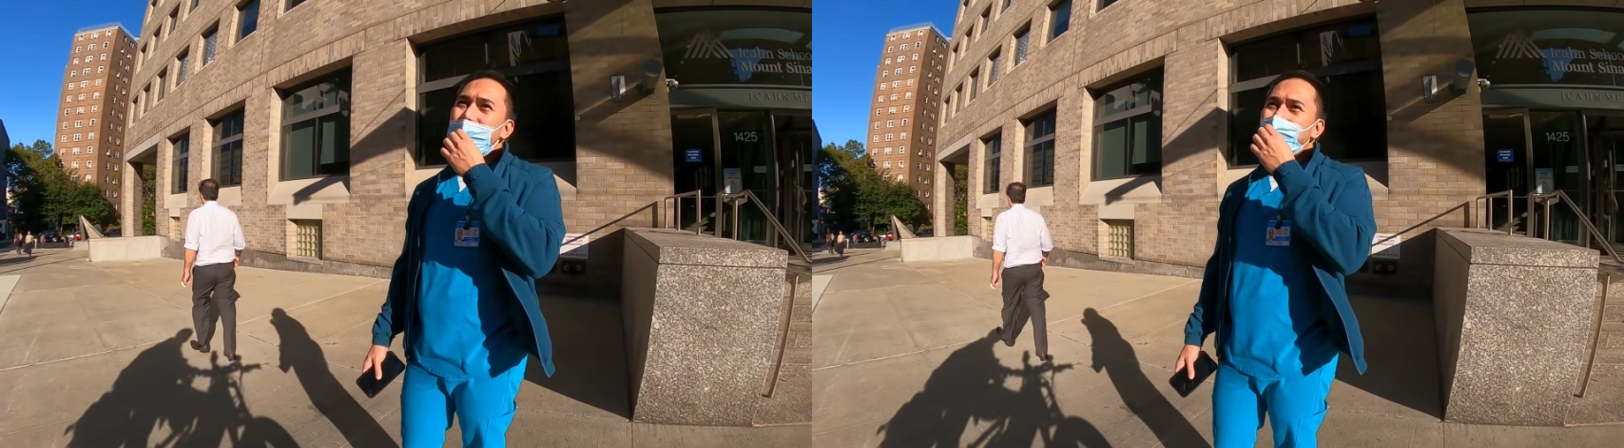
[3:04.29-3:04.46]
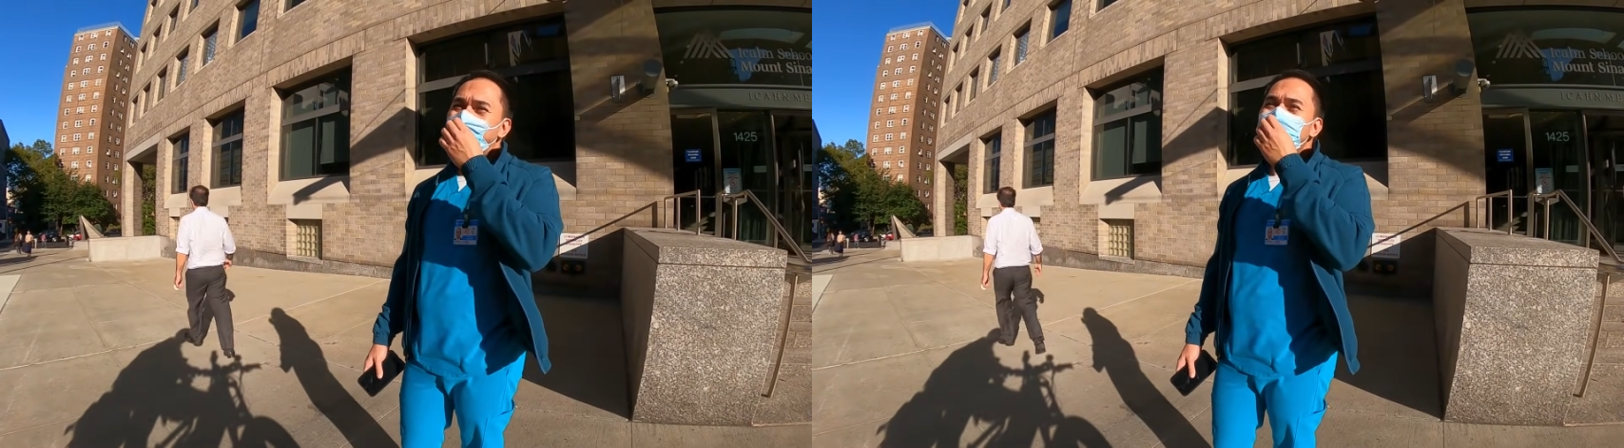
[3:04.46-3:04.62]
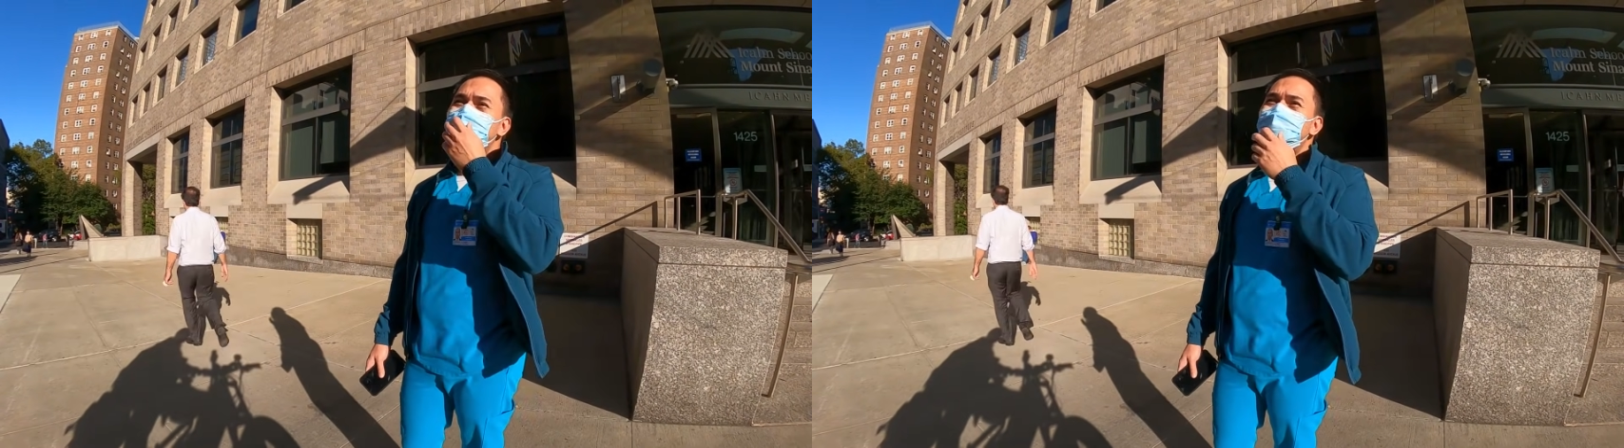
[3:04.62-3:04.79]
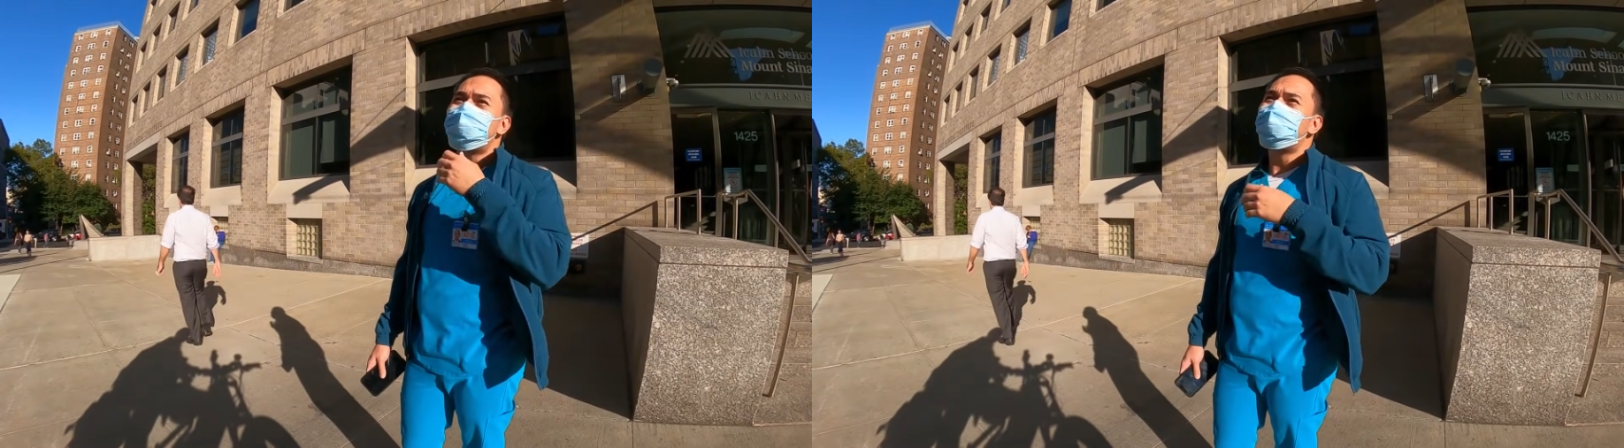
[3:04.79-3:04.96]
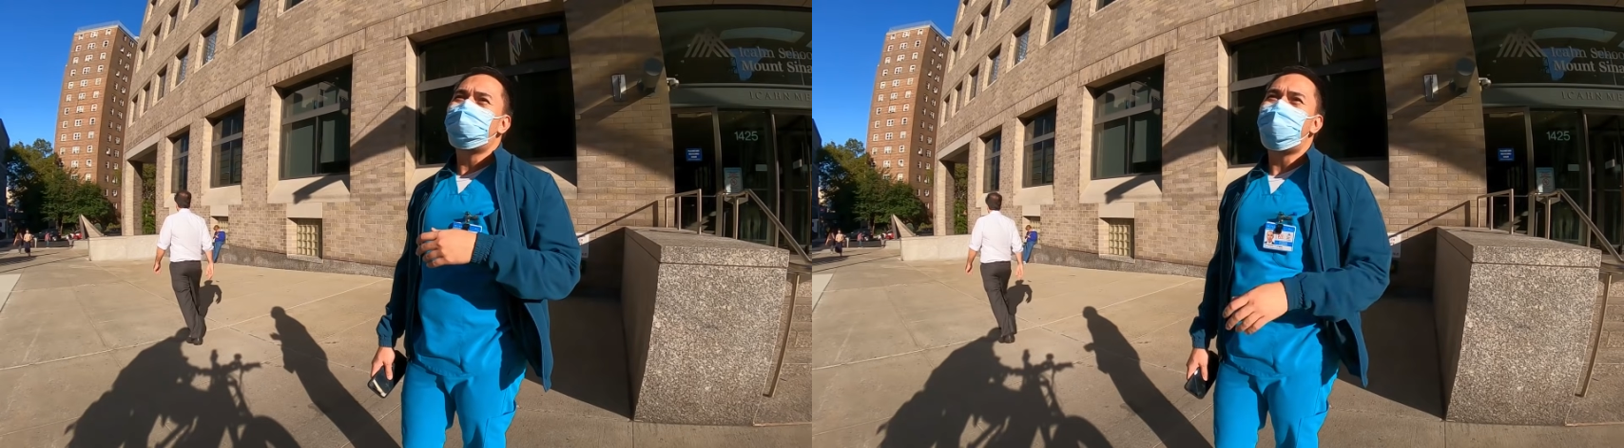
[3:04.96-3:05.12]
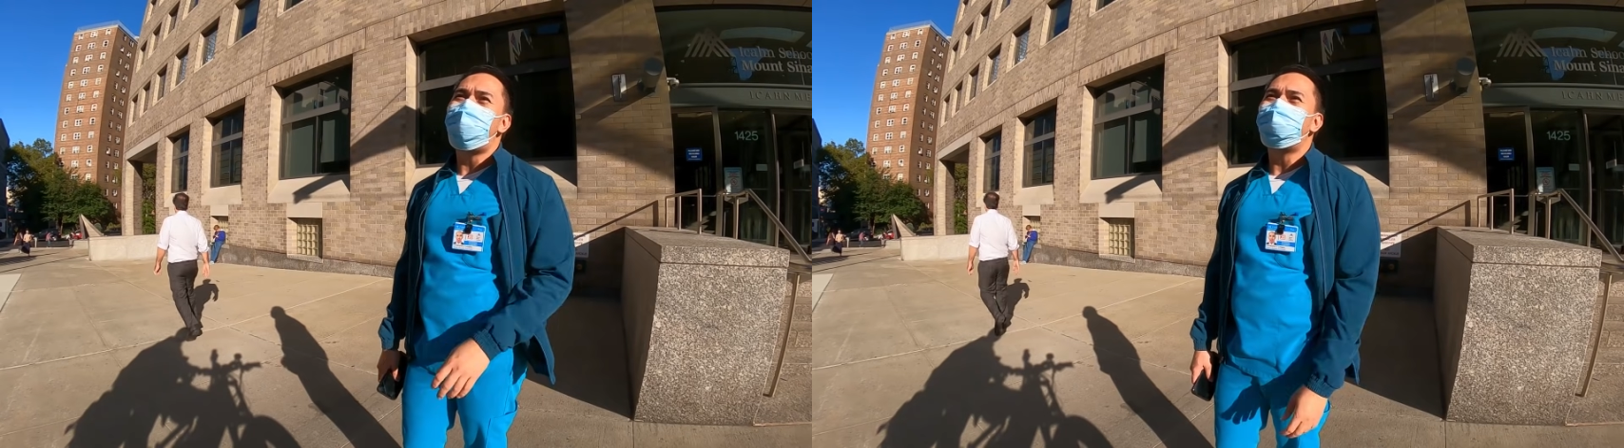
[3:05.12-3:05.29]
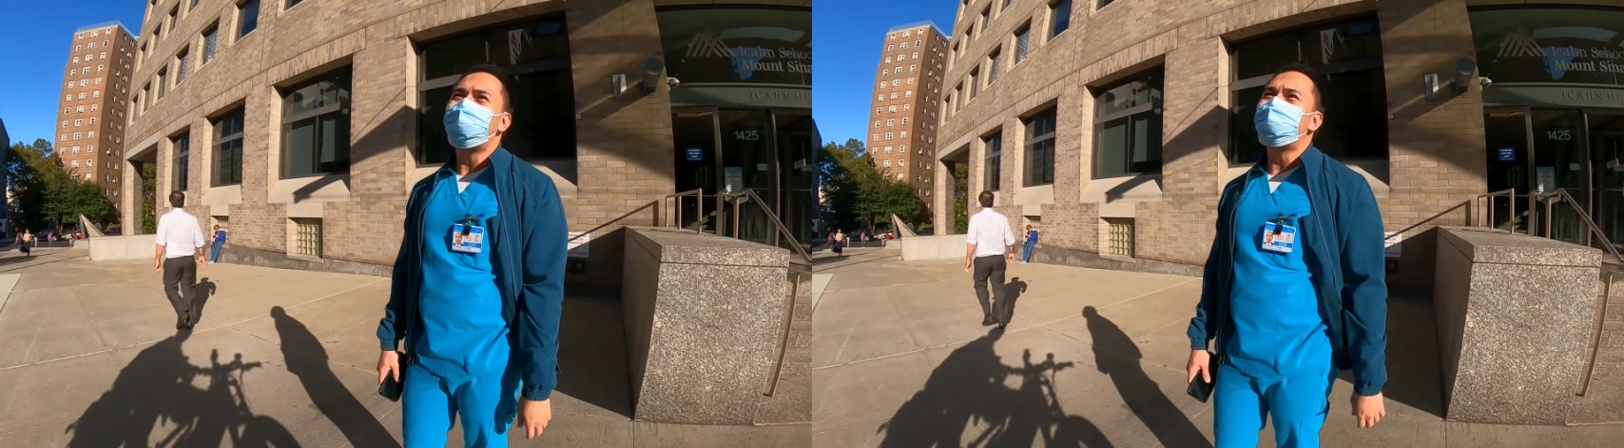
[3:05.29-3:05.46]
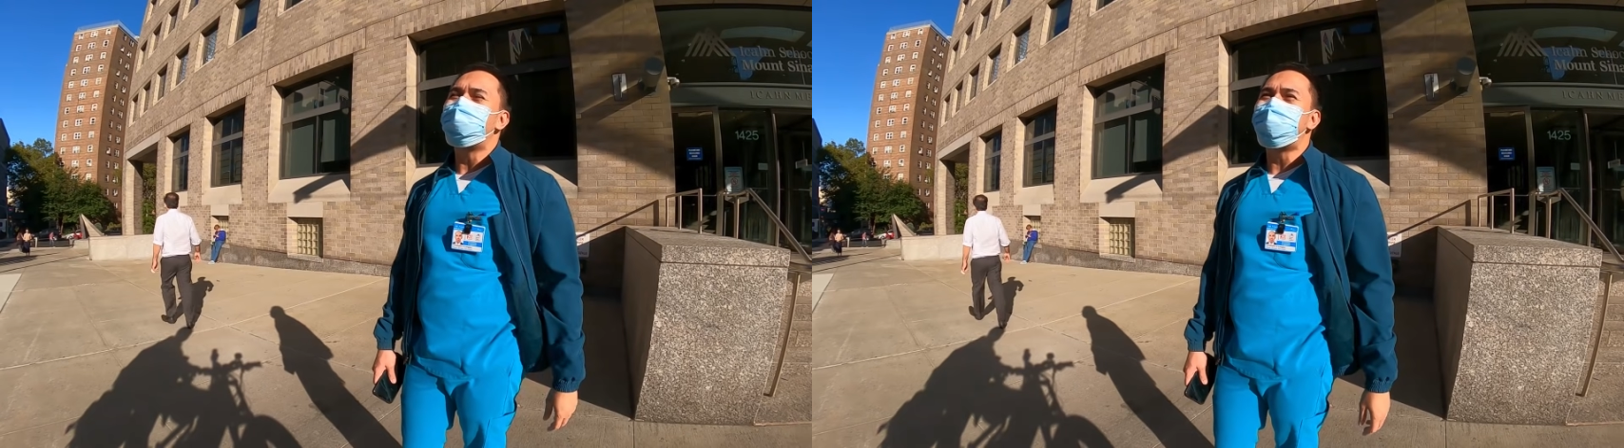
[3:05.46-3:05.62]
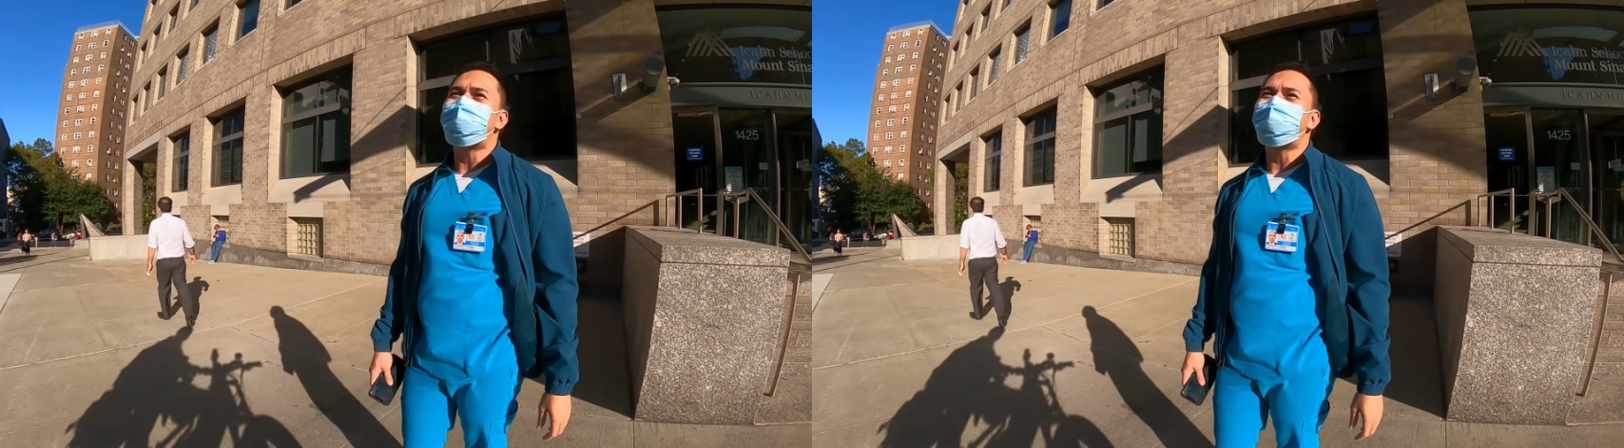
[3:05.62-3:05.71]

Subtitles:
That is just the problem.